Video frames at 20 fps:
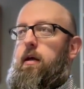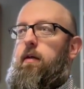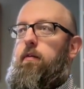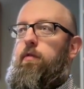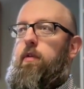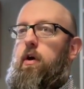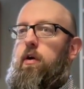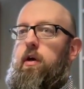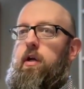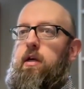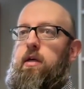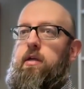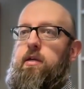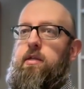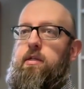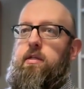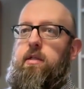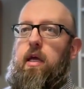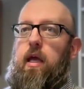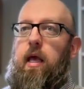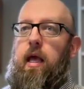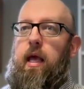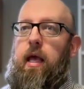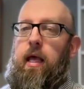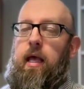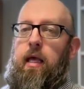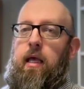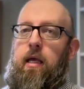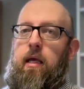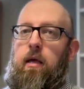there is
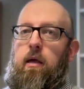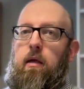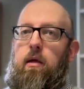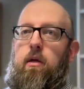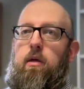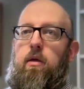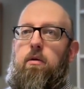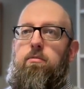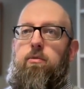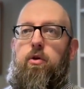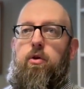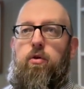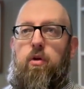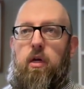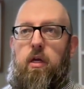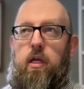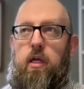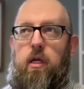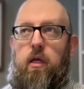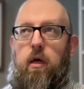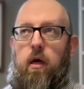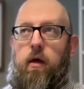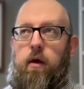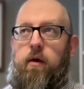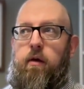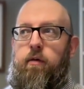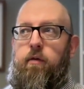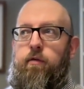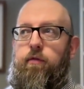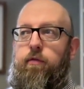a community
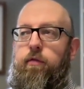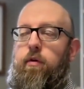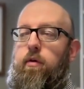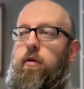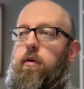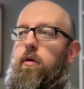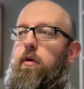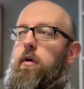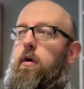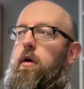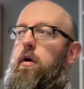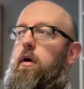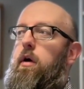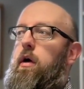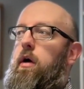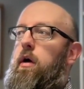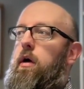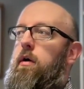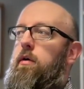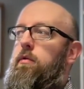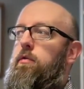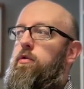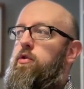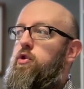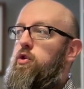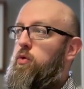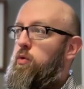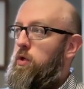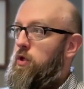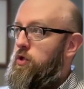of uh,
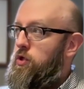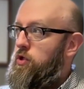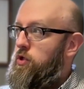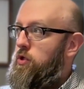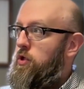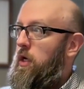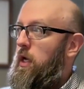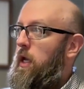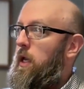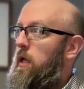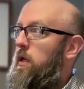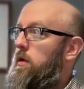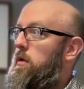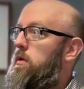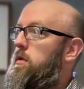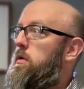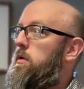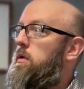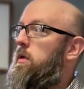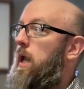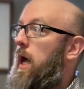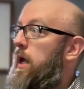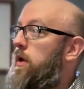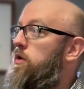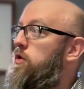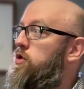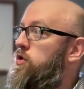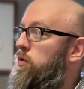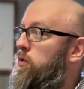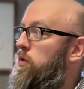Jewish and
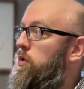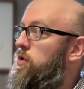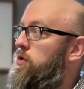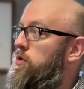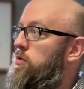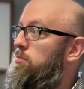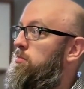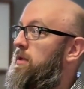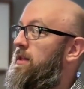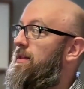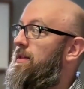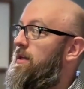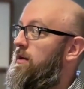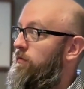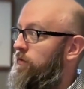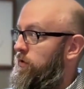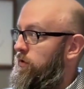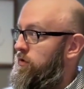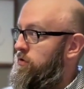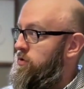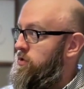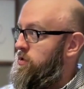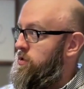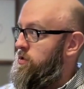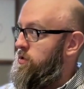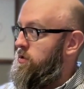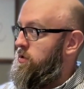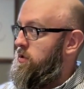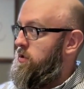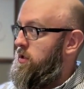non Jewish believers
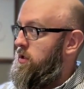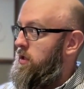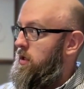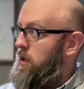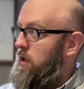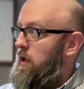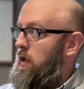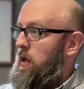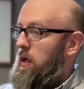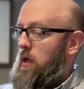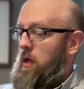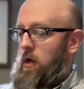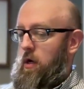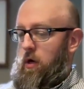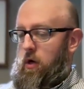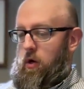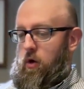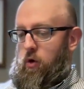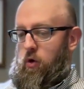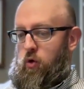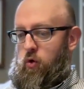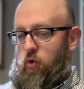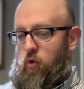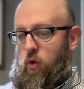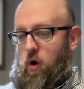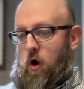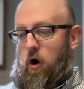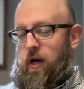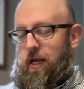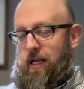who
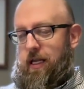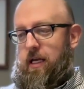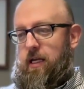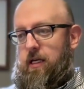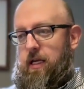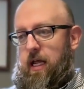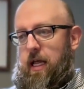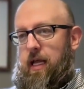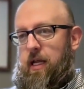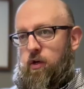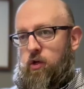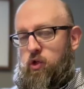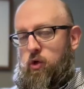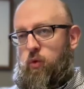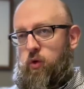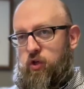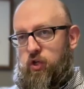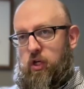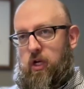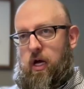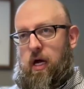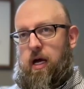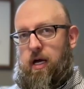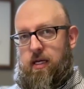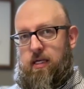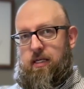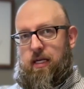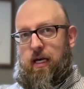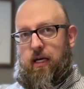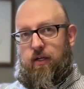are in a Jewish
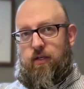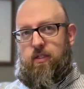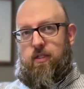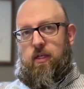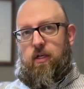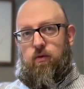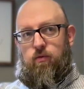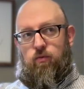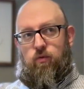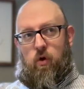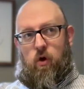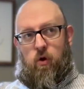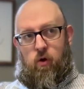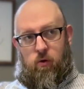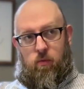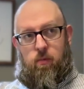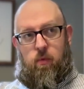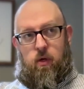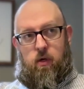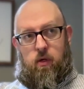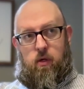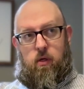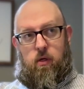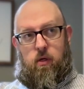context in Rome.